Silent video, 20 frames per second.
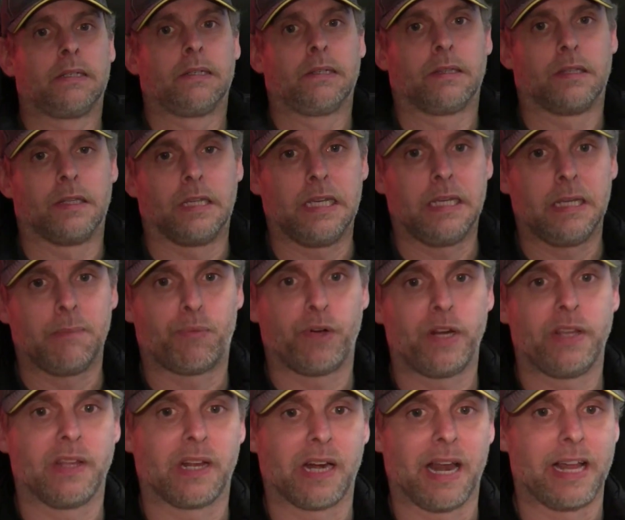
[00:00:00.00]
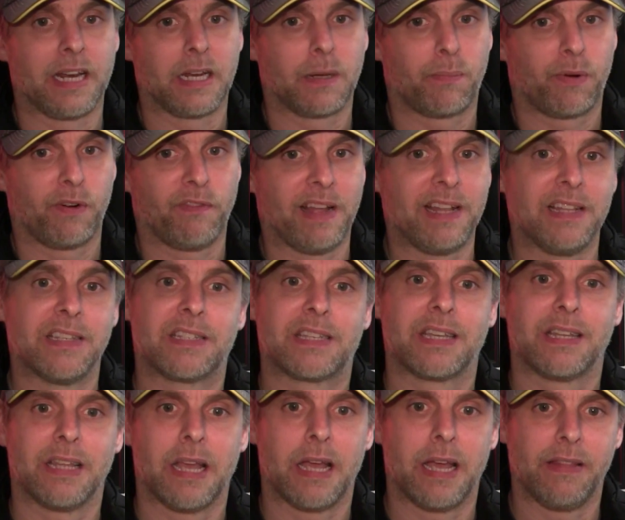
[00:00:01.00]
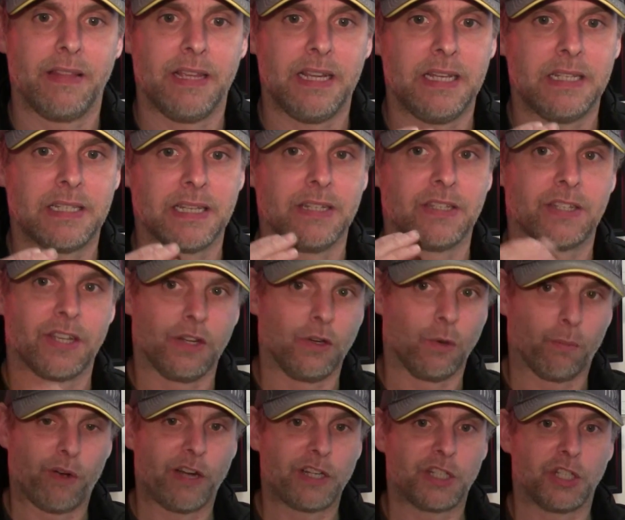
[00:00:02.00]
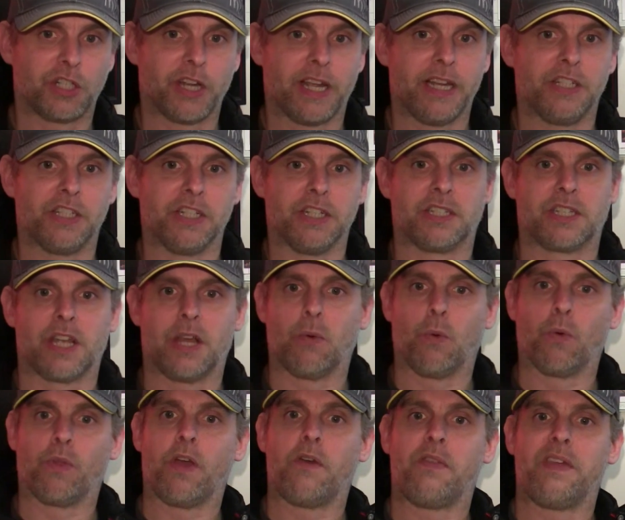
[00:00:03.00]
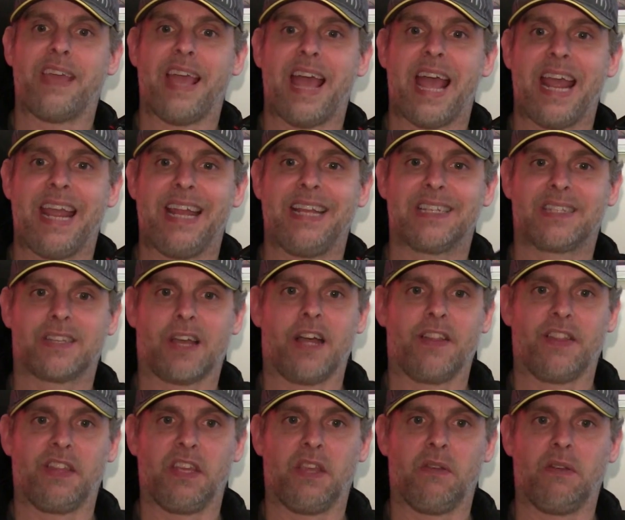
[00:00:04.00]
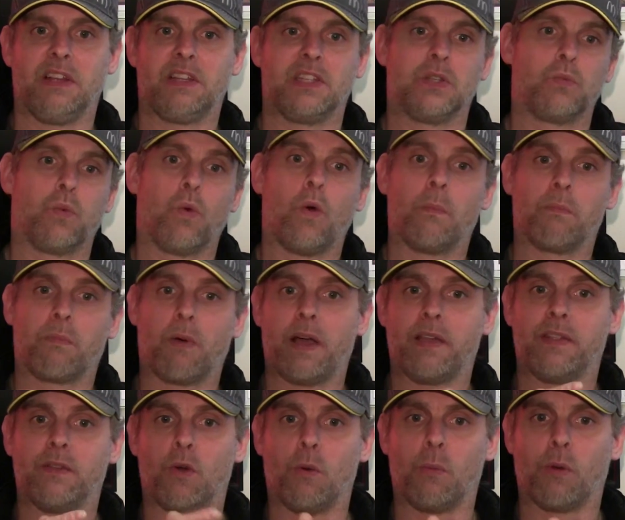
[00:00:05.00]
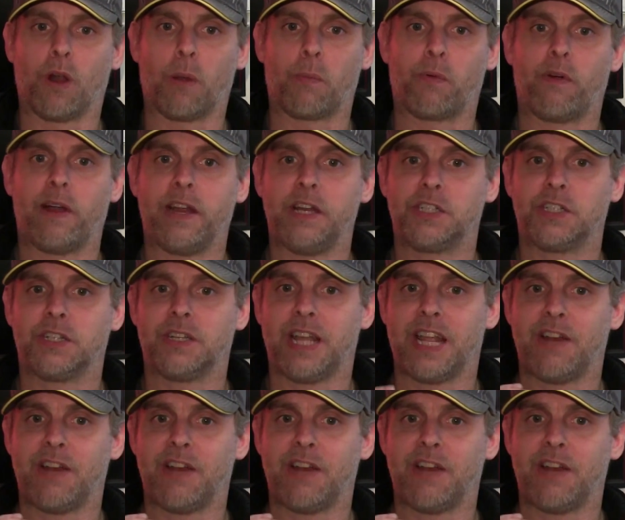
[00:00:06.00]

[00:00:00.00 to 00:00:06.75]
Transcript: The breather gland prevents these internal pressure changes, so although the air inside the unit is warmed by normal operation,